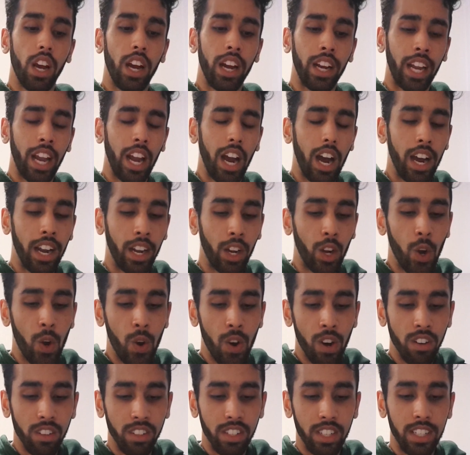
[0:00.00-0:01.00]
I go
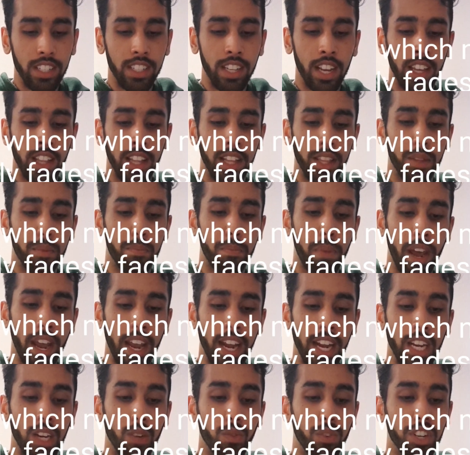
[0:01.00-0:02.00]
on to say that the
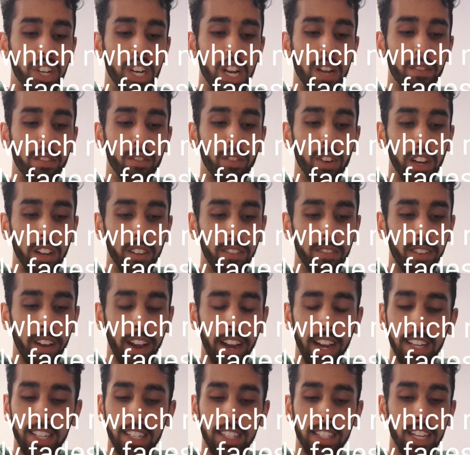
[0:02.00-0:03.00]
pain which never really
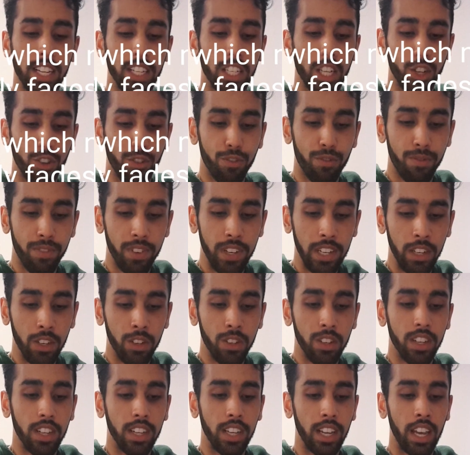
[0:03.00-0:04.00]
fades, because that's how you
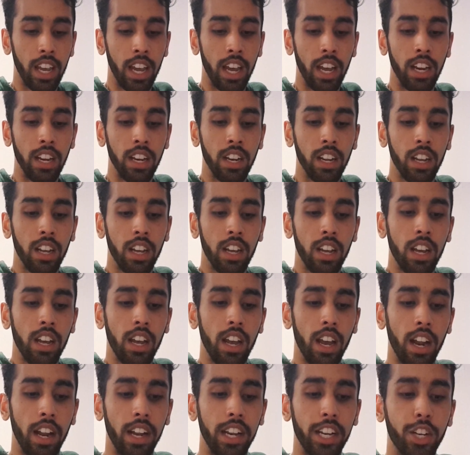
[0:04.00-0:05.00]
feel again,
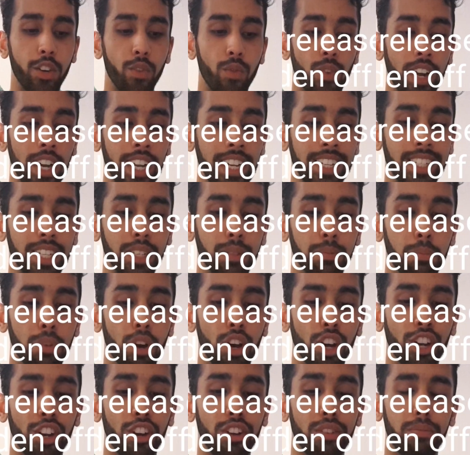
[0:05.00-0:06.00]
and I need to release this
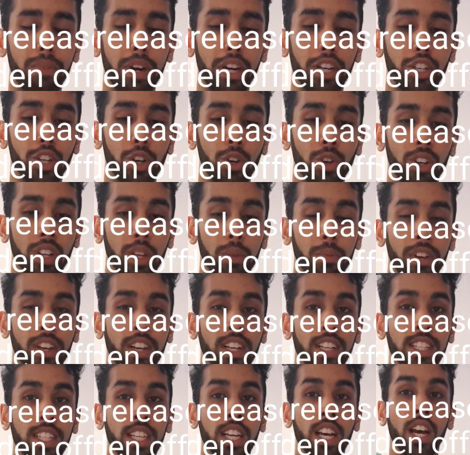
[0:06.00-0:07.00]
burden off my shoulder,
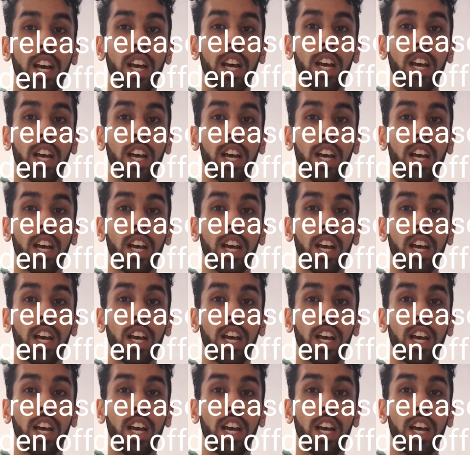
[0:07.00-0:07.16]
because